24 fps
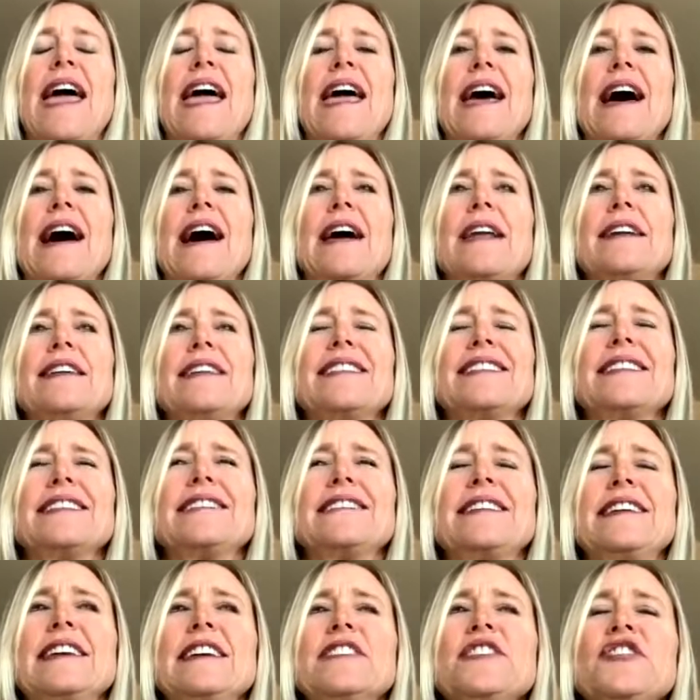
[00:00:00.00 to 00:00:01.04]
And the
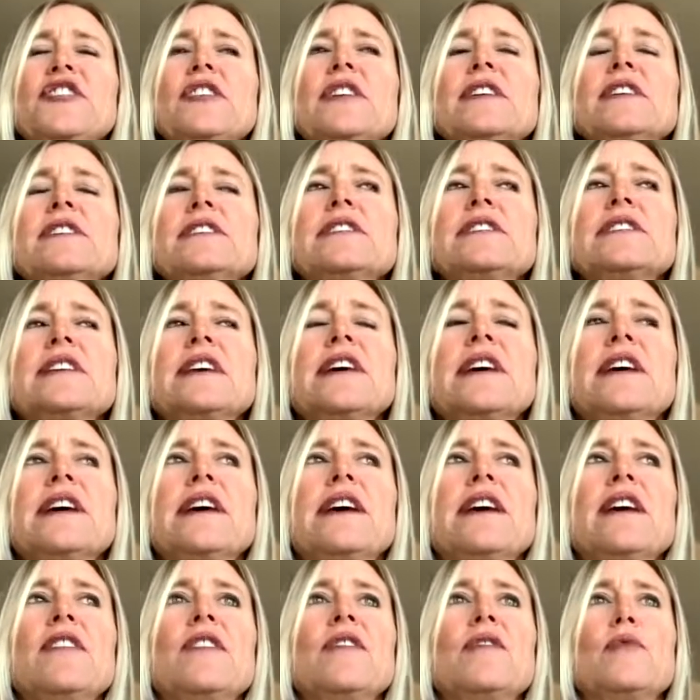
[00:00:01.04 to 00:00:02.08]
teachers,
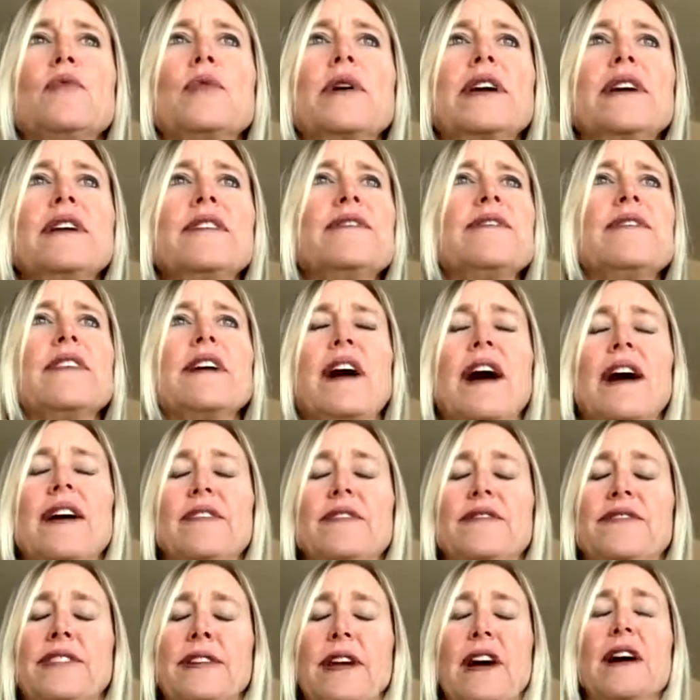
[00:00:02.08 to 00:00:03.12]
a
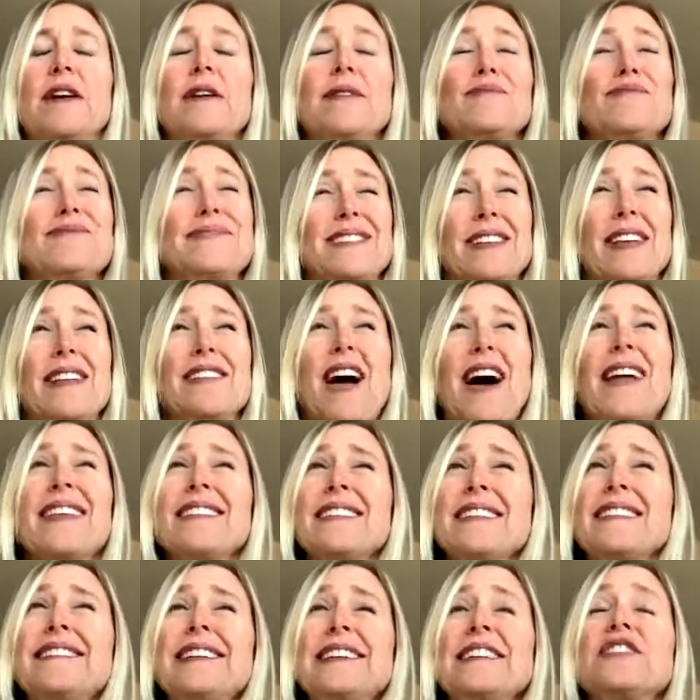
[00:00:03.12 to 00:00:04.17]
lot of
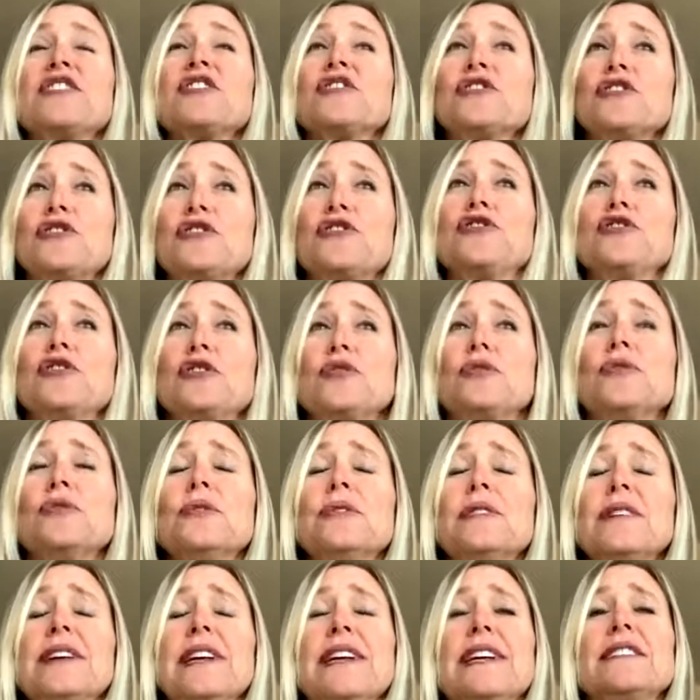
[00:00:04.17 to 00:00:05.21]
the teachers
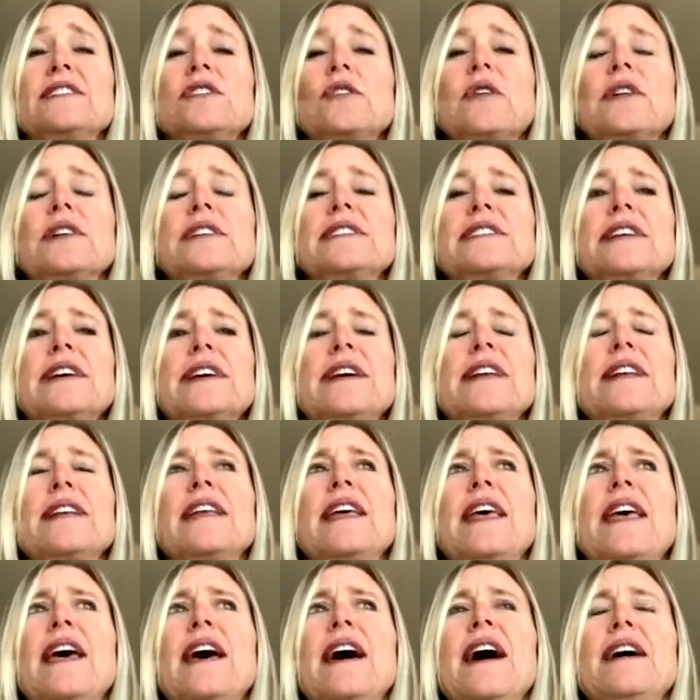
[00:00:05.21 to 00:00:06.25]
do endorse it.
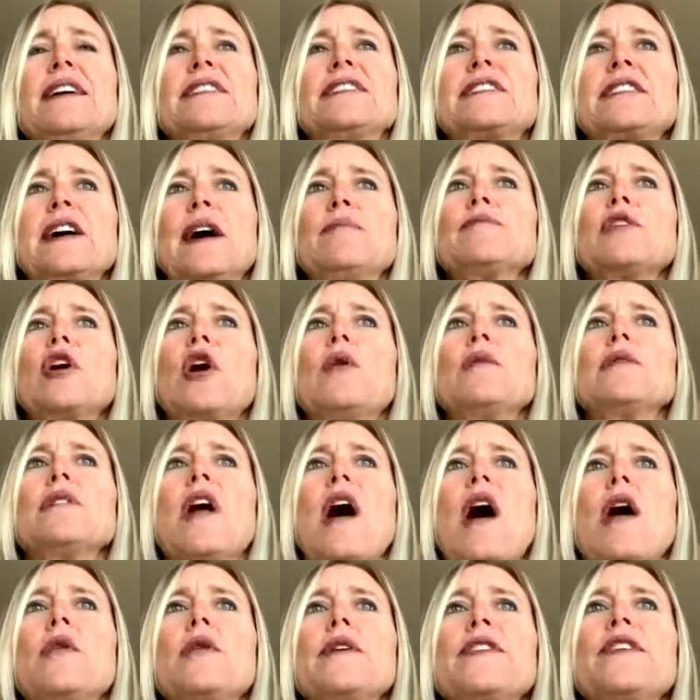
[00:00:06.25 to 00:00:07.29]
Some go
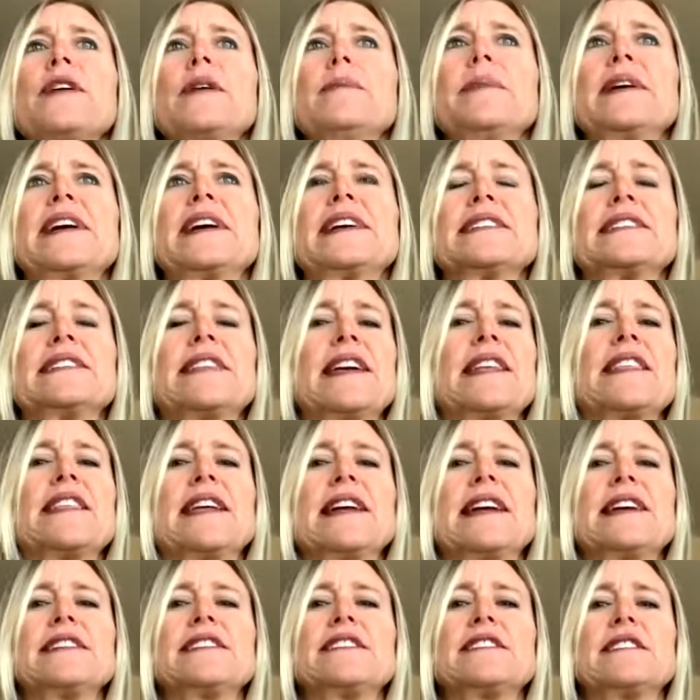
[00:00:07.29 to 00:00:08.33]
along with it because they
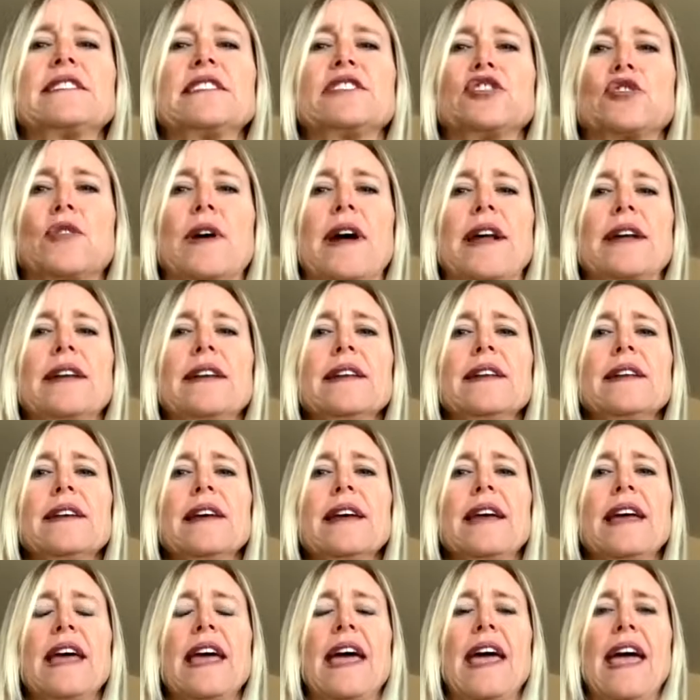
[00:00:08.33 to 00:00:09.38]
think it's the trend,
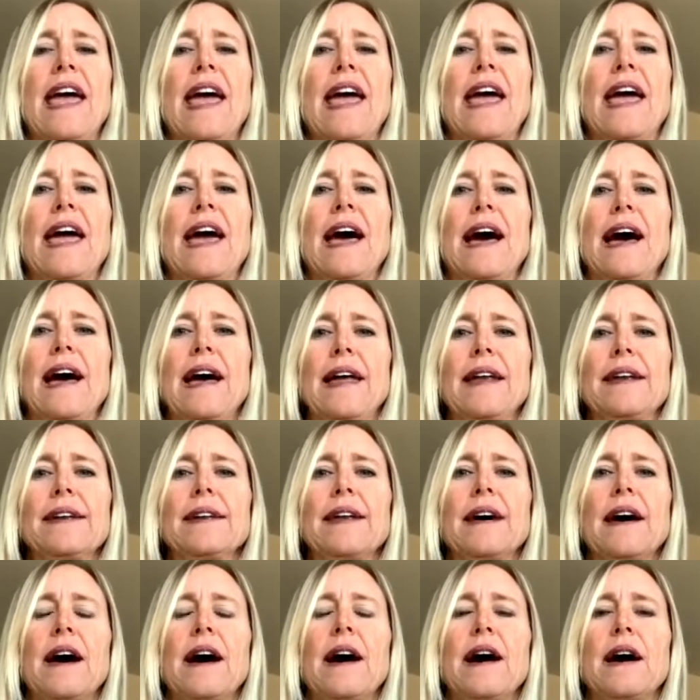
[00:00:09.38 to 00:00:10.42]

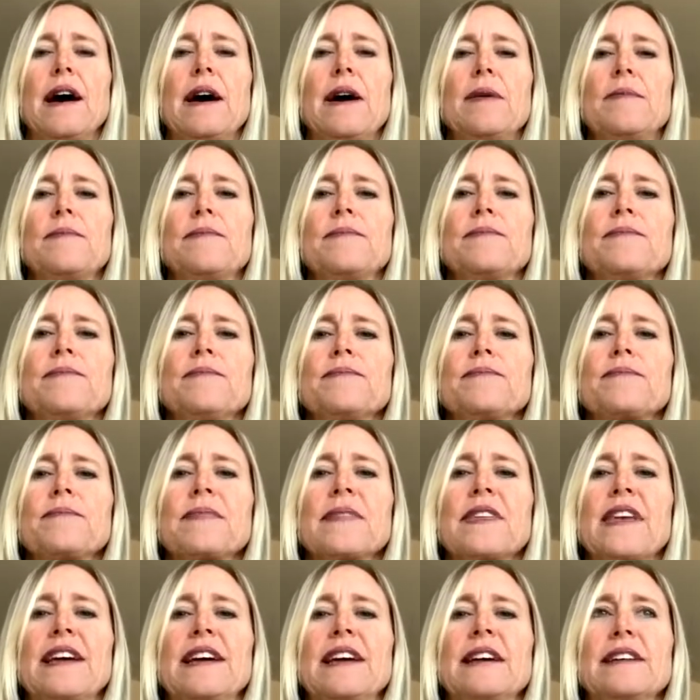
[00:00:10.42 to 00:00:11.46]
and
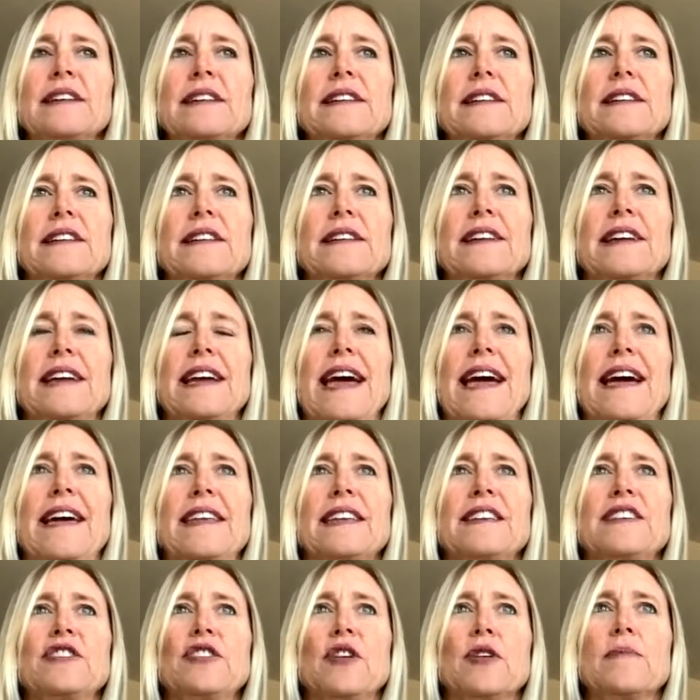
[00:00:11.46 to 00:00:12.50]

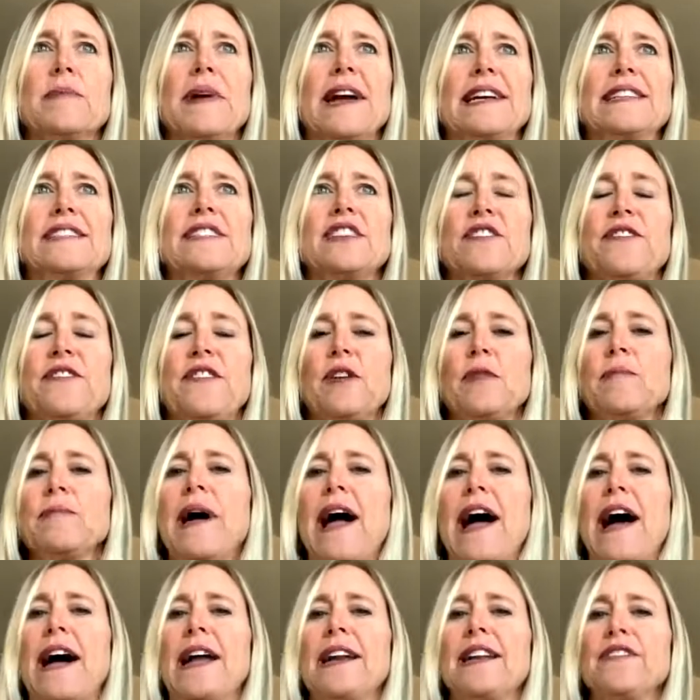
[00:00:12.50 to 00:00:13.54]
you're made to feel
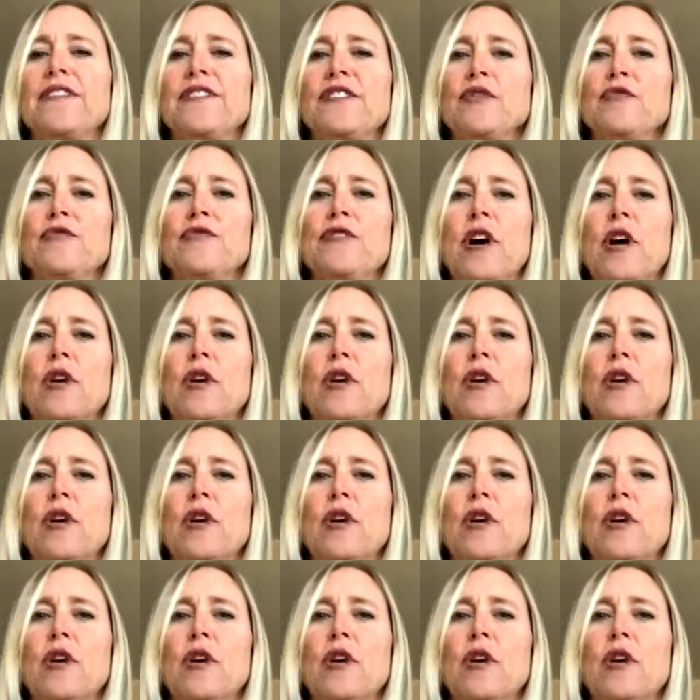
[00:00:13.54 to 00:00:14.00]
bad if you